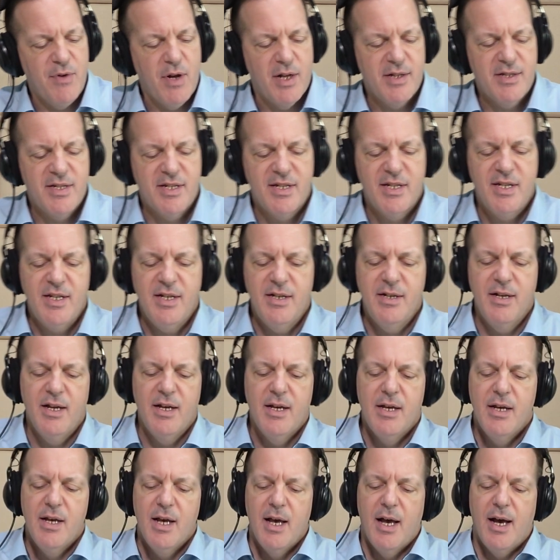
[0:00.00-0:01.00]
not seen,
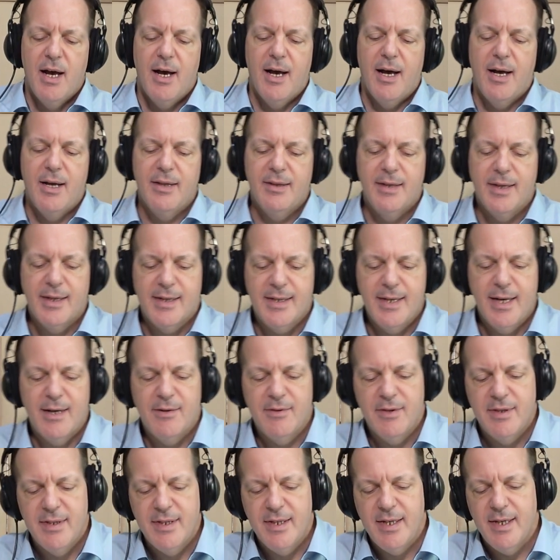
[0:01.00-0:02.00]
like
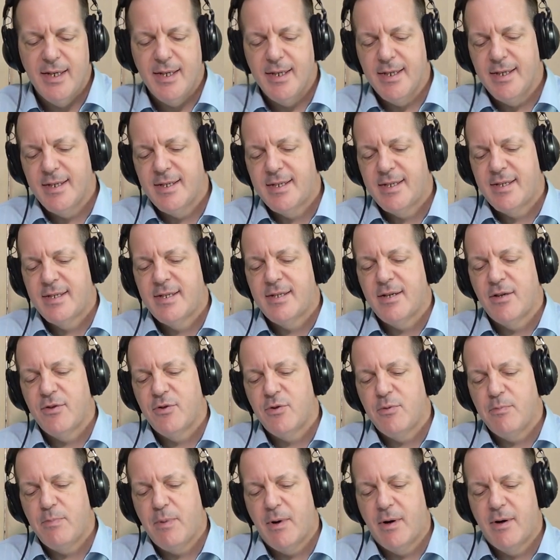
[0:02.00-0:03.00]
down in the
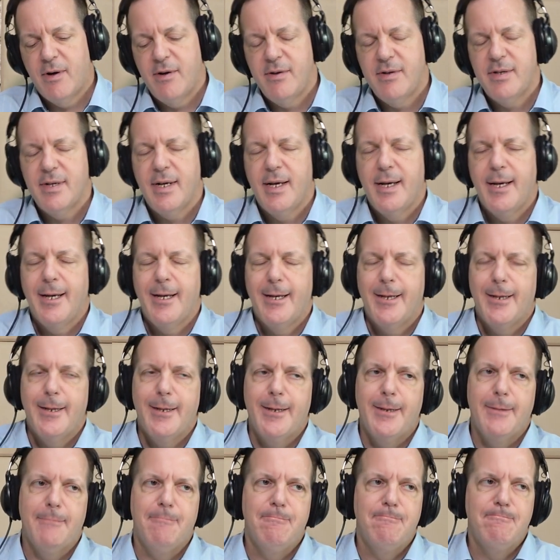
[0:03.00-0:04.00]
southern part,
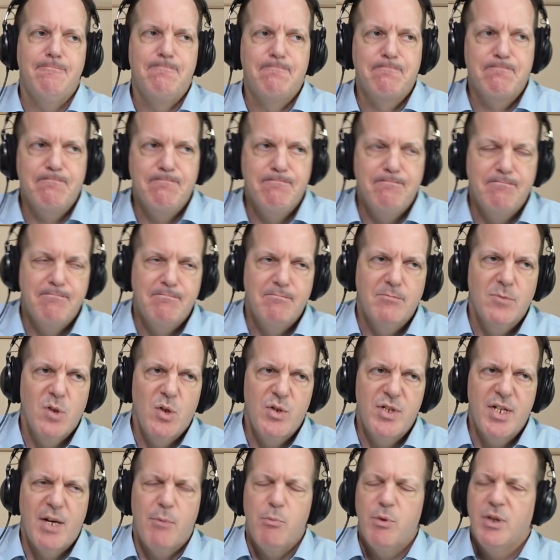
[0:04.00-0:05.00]

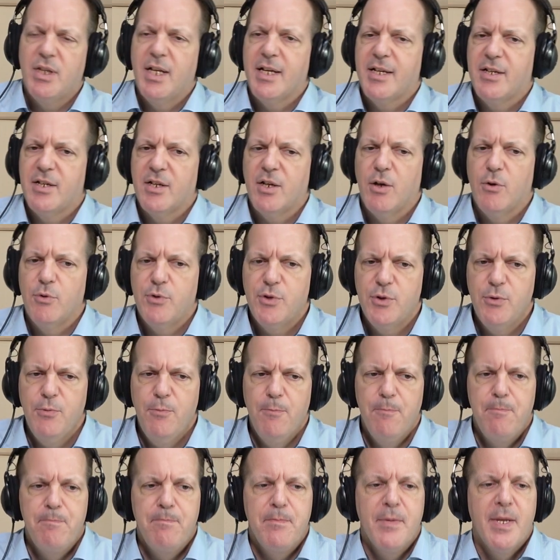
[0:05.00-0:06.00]
which I would like to go to.
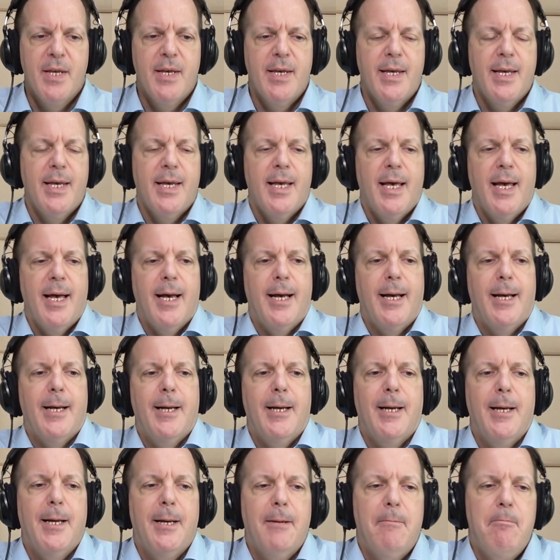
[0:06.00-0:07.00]

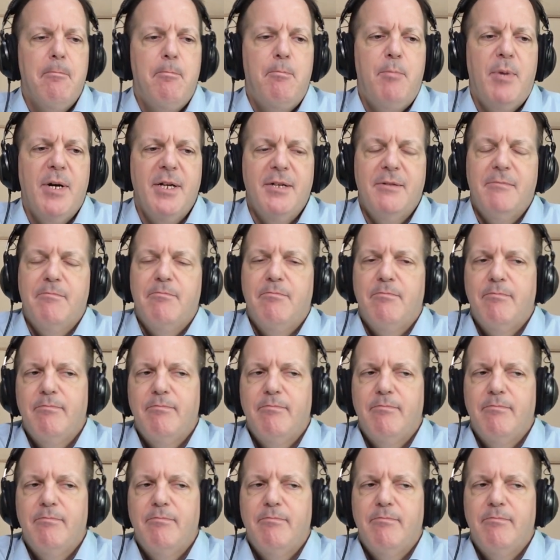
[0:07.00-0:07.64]
But